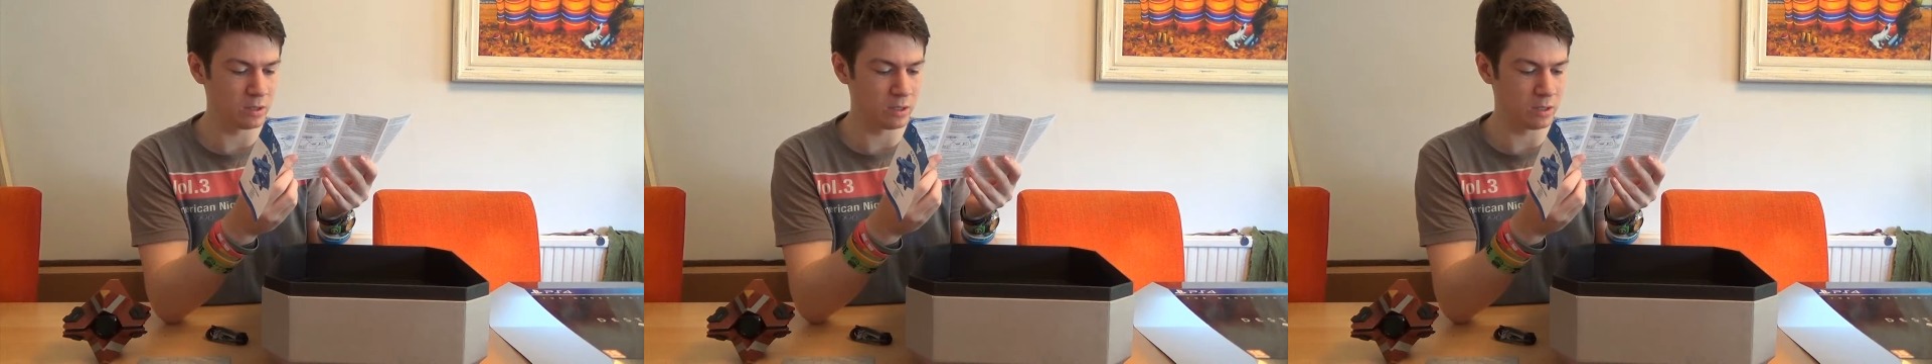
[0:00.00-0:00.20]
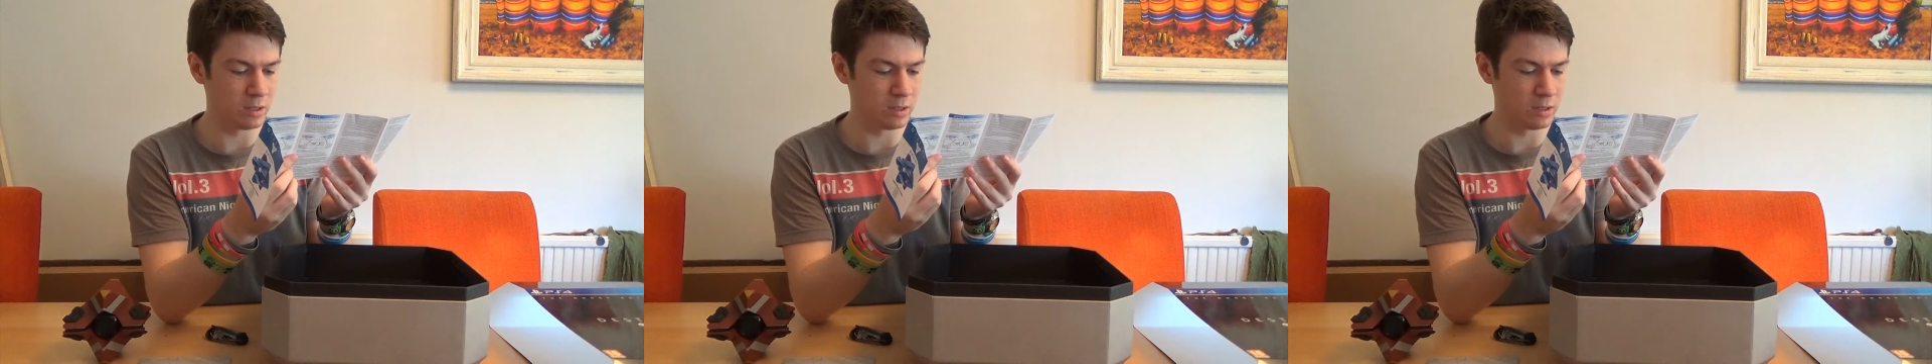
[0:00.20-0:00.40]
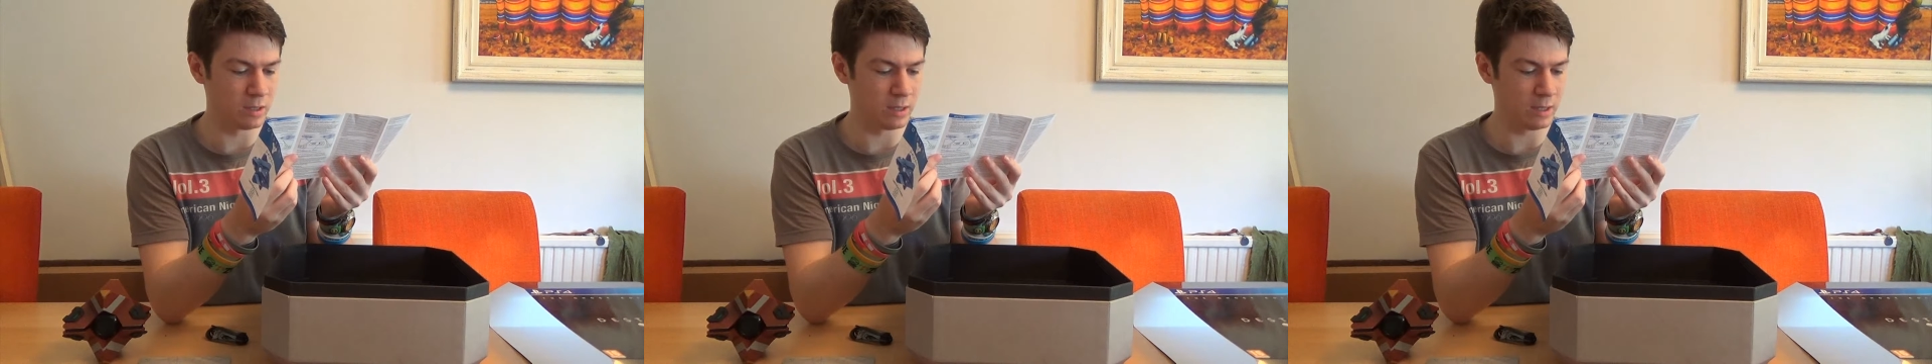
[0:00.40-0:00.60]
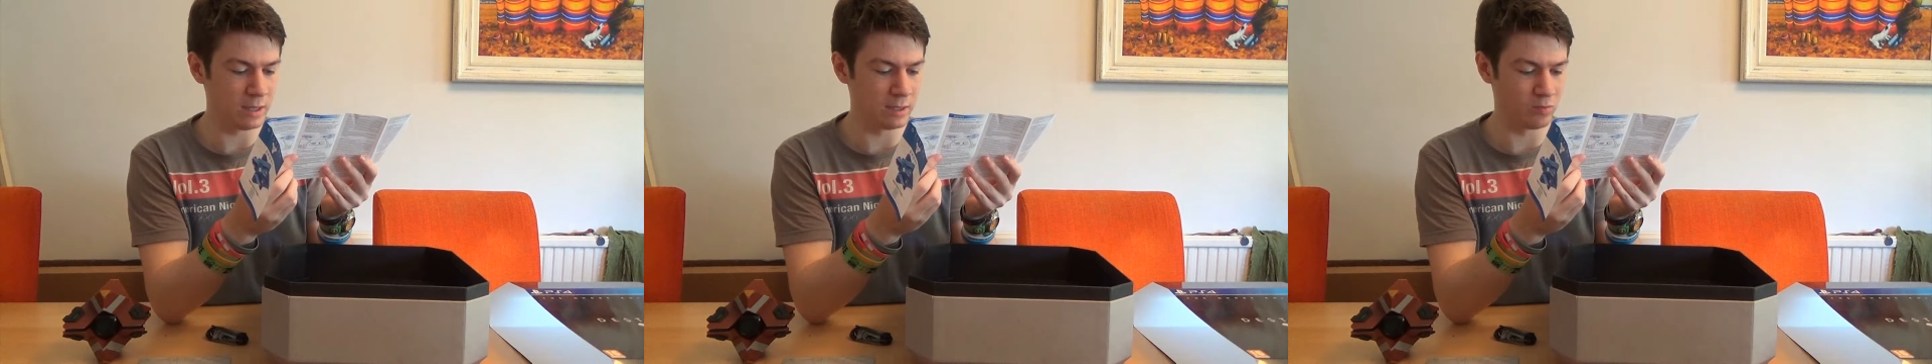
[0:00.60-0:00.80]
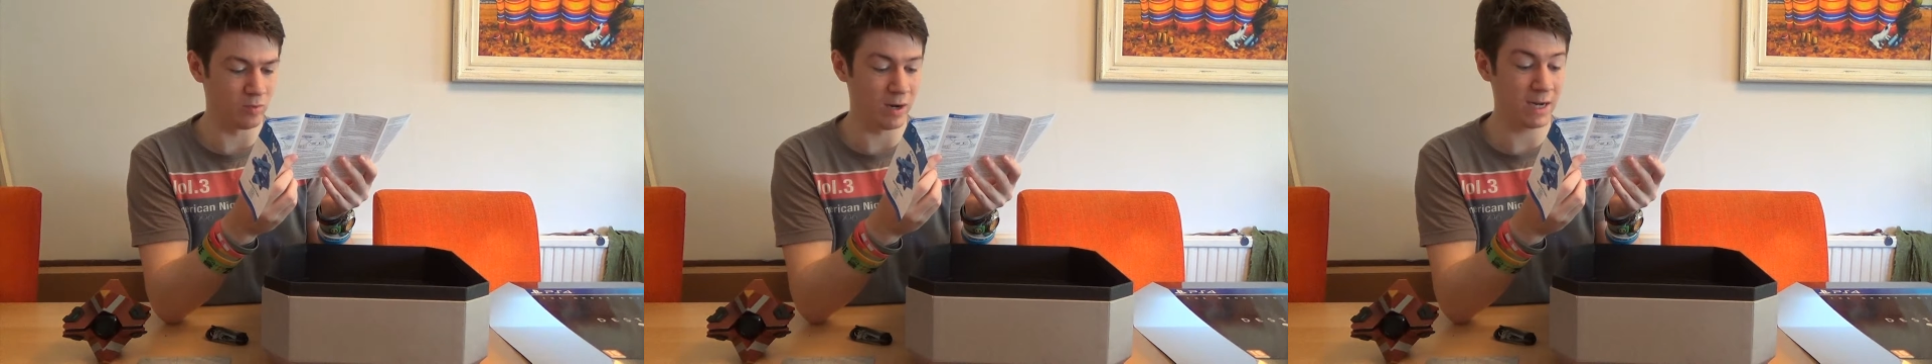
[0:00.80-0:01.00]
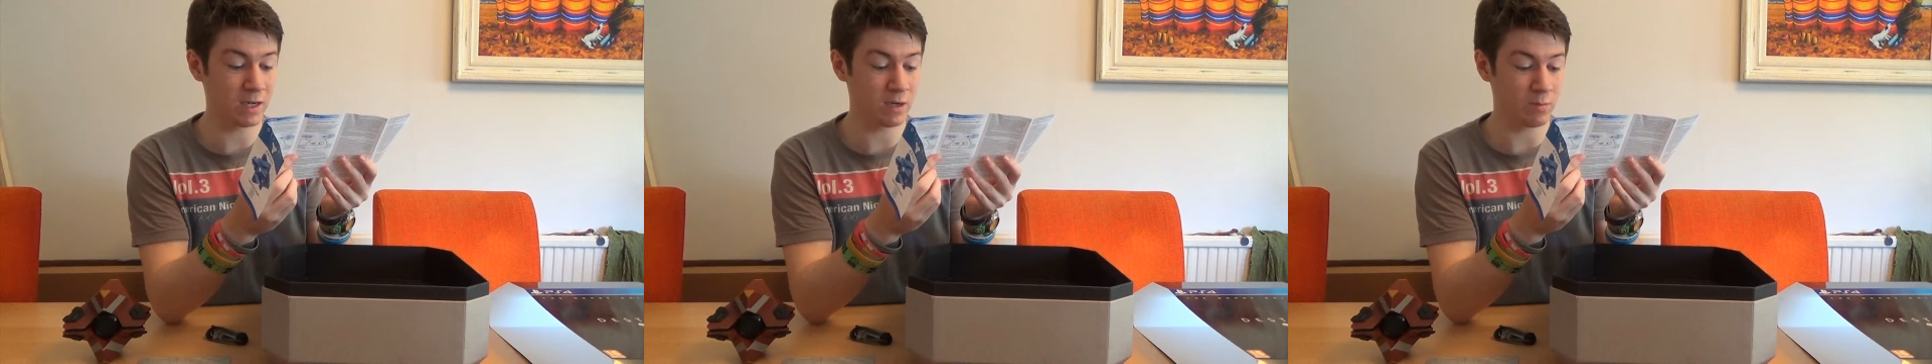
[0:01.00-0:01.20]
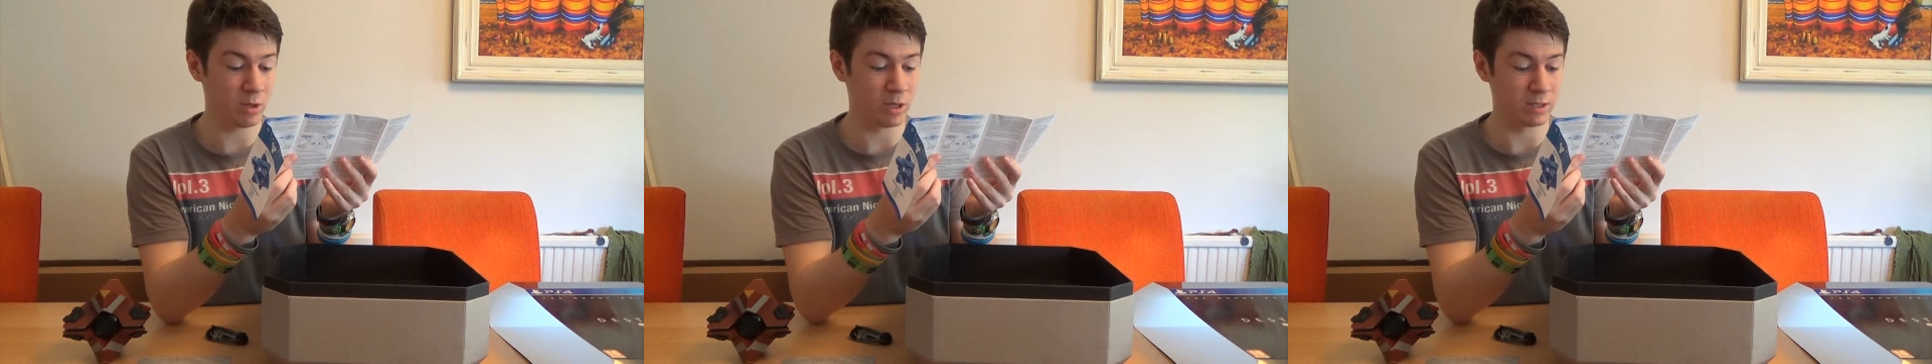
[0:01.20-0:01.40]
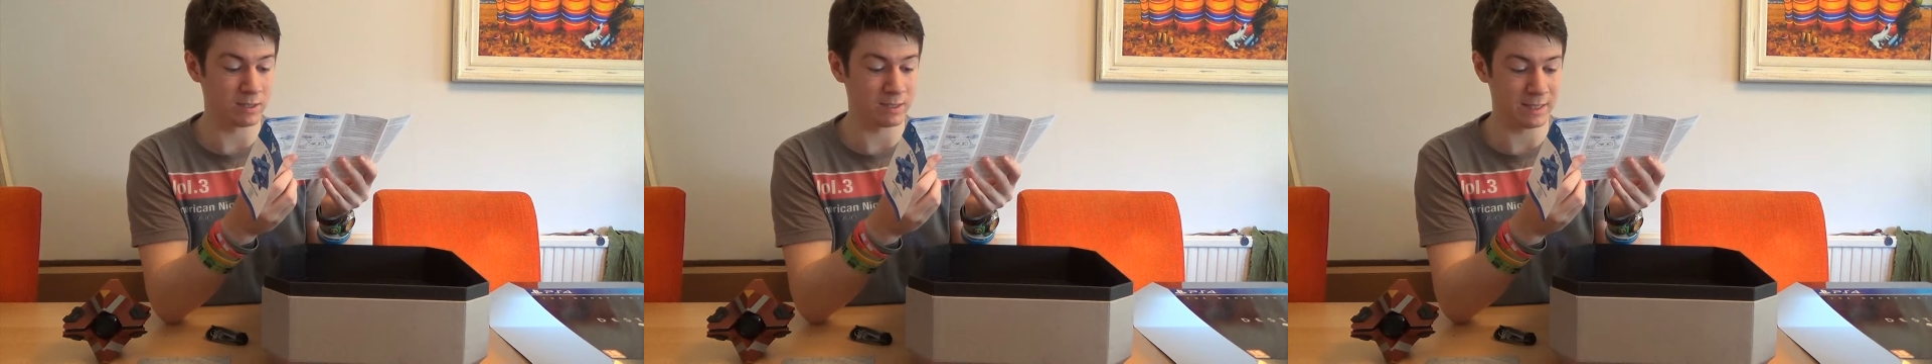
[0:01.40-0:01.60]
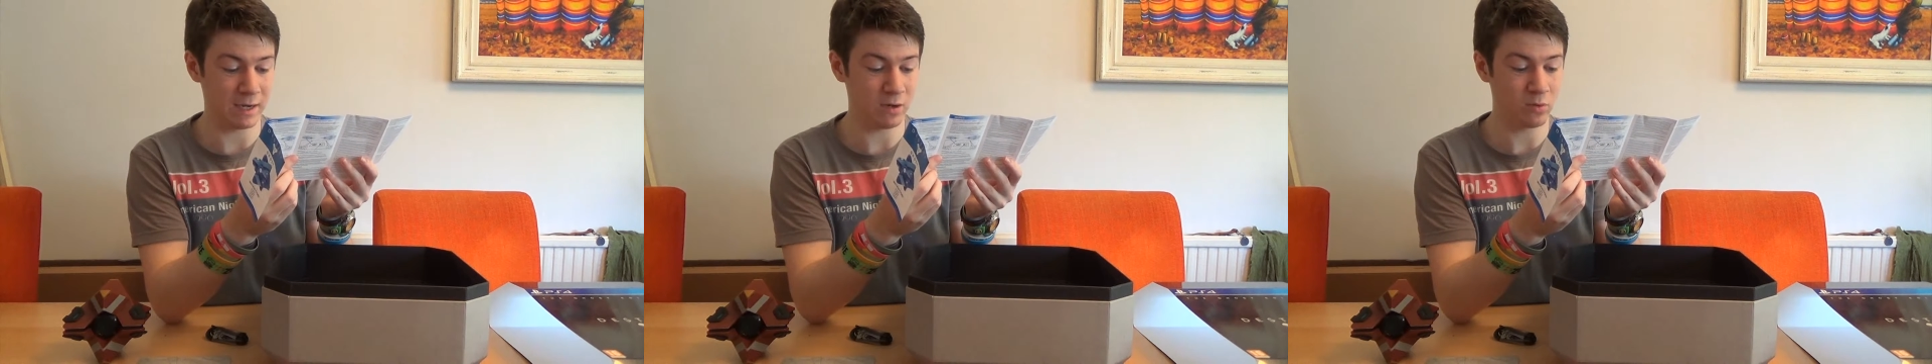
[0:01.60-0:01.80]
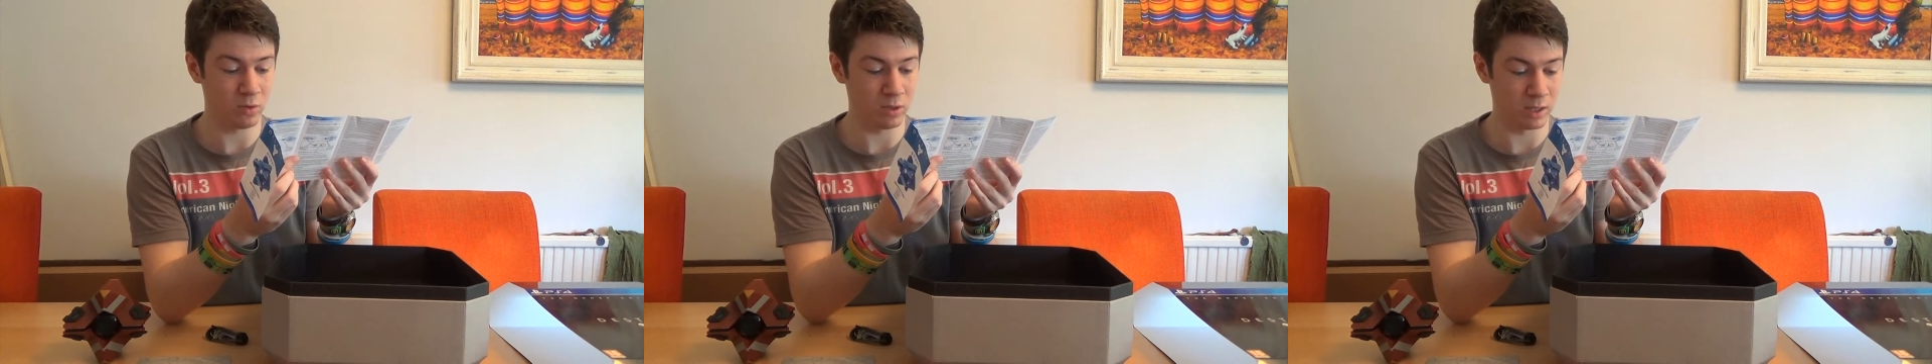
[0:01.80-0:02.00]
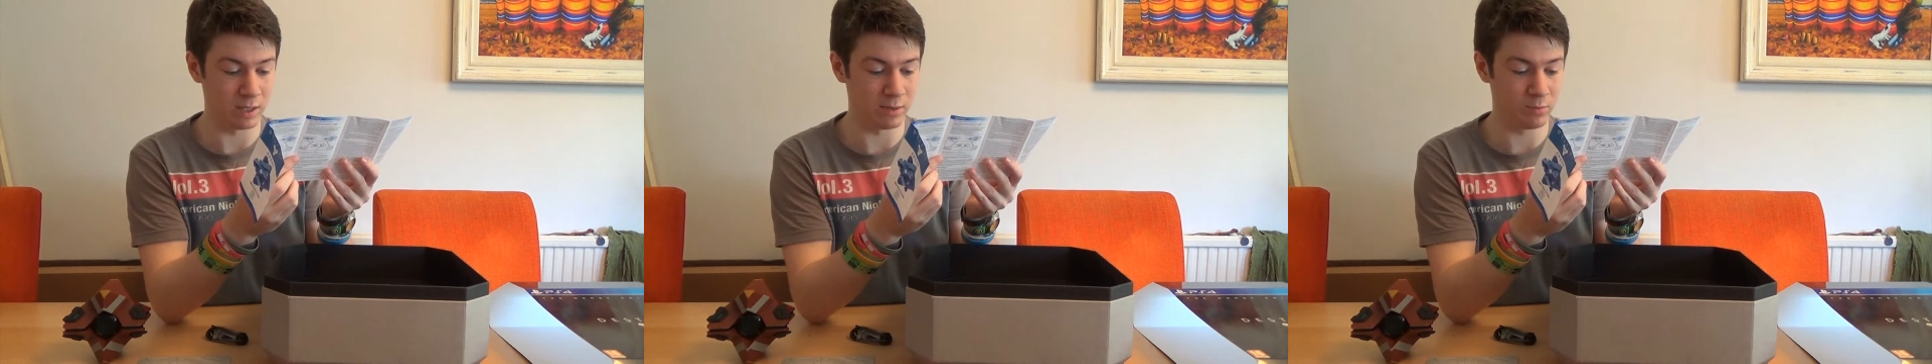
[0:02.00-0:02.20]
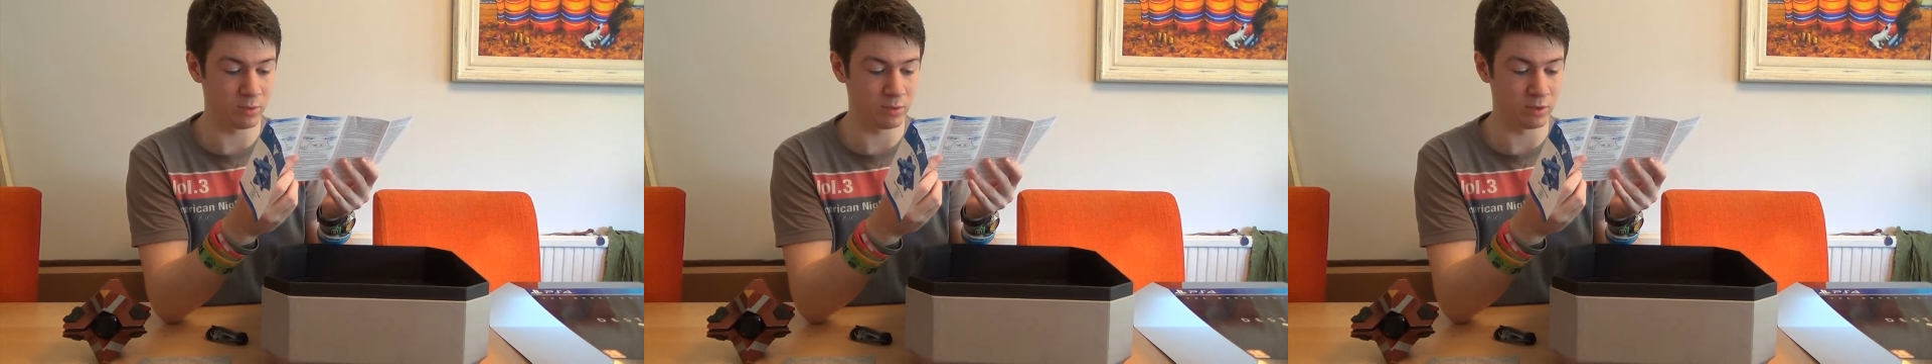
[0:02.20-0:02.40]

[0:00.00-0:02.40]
and randomize sound clip